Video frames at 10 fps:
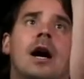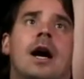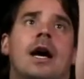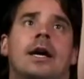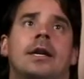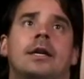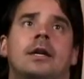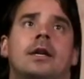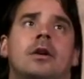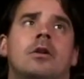I
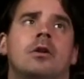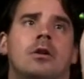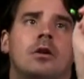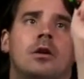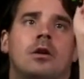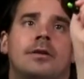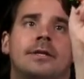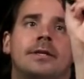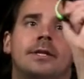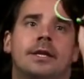here, our
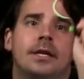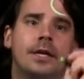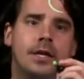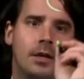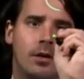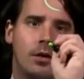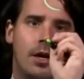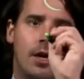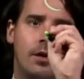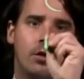C here,
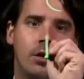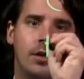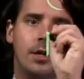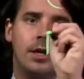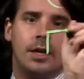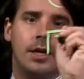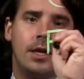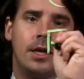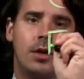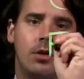and our E
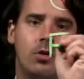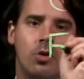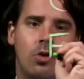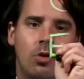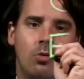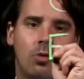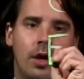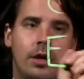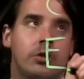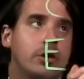here,
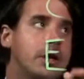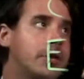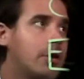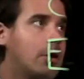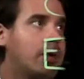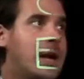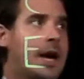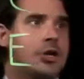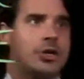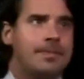right underneath our
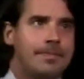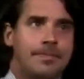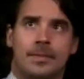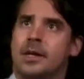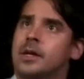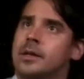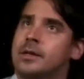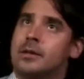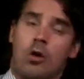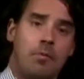reaction.
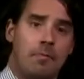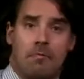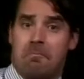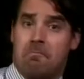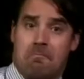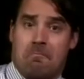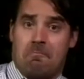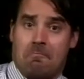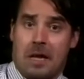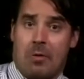So
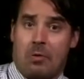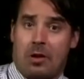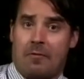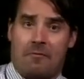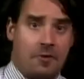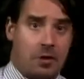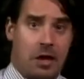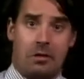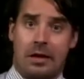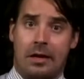now we want to fill
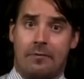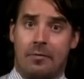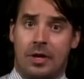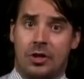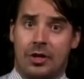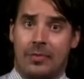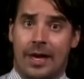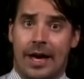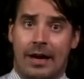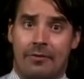out any information that we
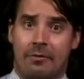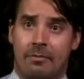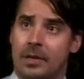have.